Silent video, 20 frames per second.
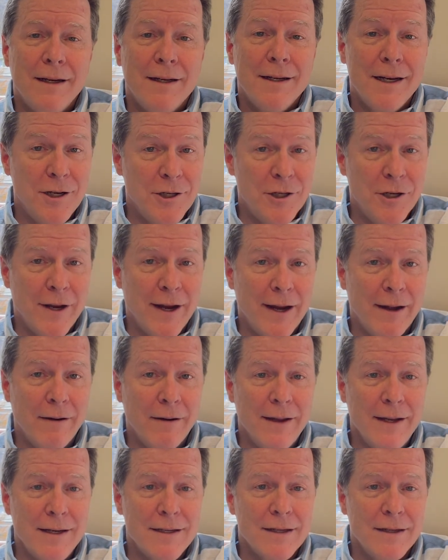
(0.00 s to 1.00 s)
Did you hear
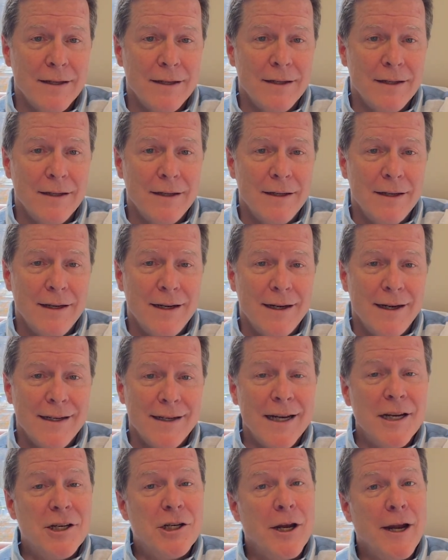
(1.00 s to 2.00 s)
it?
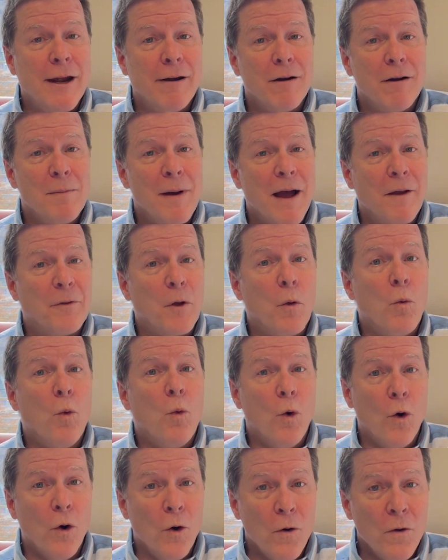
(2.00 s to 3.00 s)
Did you hear about the
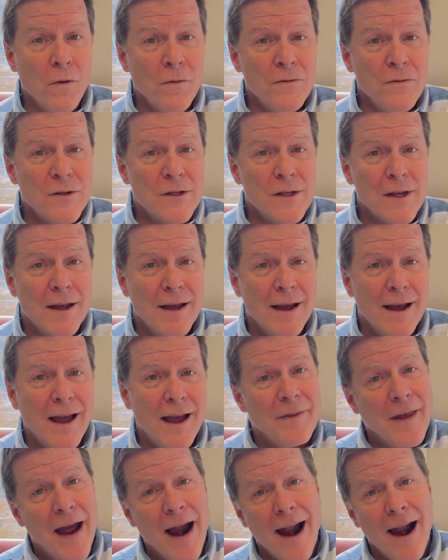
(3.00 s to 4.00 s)
wolves
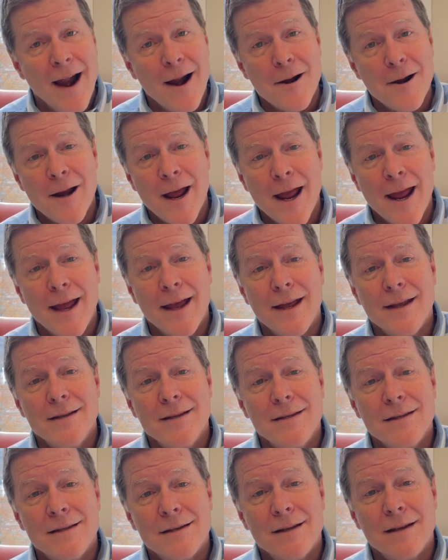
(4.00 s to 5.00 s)
and the hired
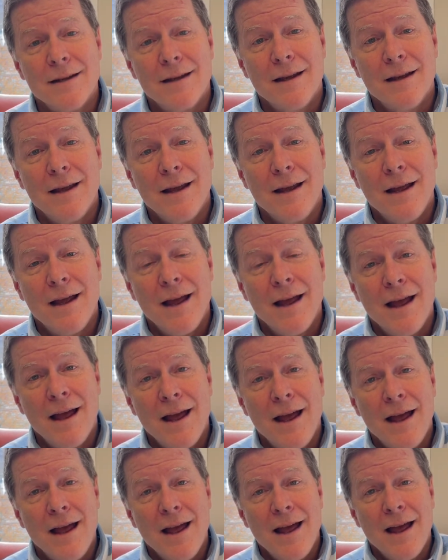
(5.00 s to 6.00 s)
hands?
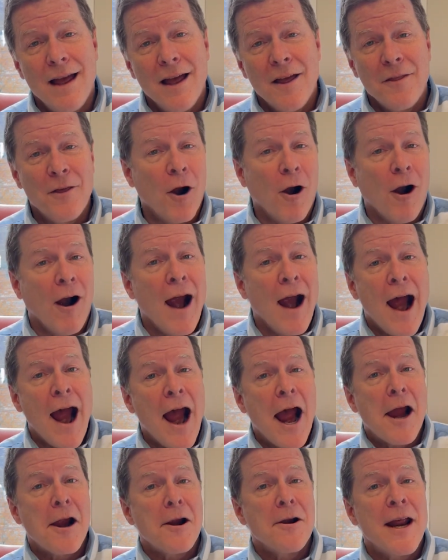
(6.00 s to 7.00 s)
There are
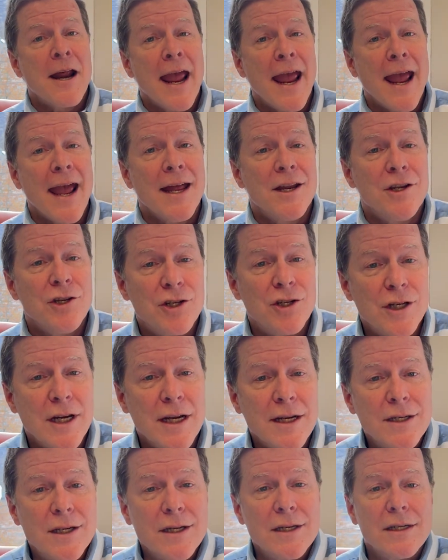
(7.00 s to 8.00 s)
hired hands,
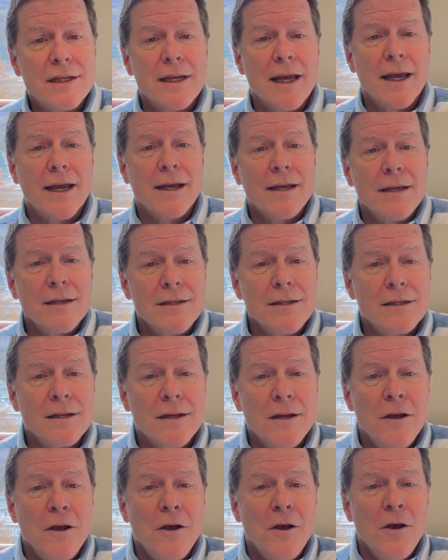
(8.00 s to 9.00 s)
Jesus says,
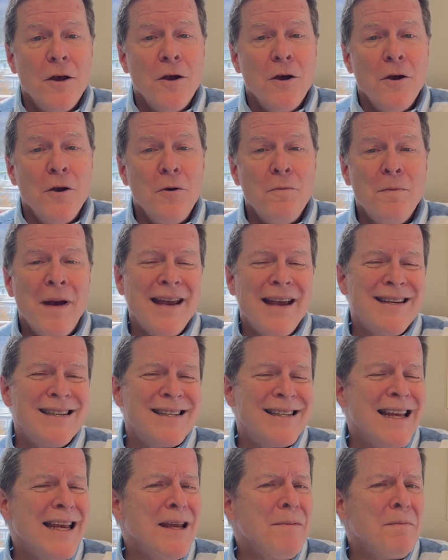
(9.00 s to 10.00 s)
who may
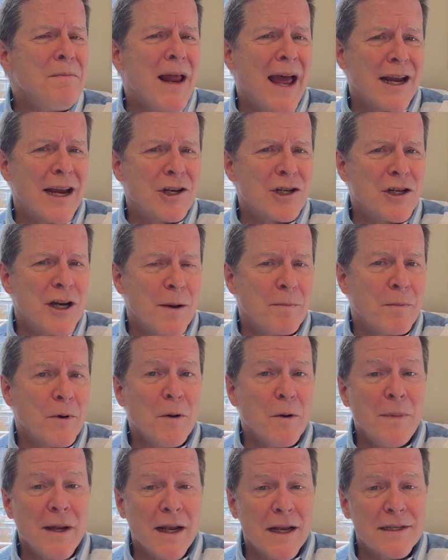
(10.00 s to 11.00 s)
seem like
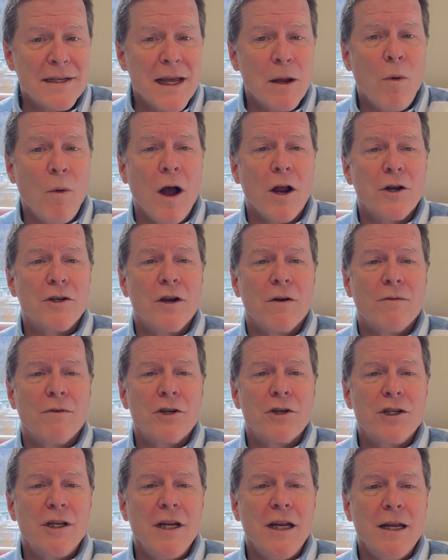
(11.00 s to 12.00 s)
shepherd because they watch over
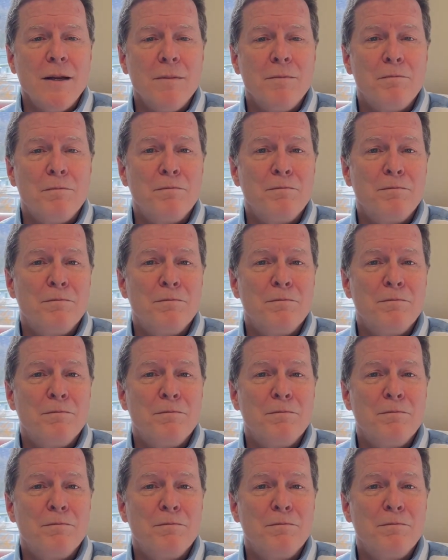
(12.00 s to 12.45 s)
sheep,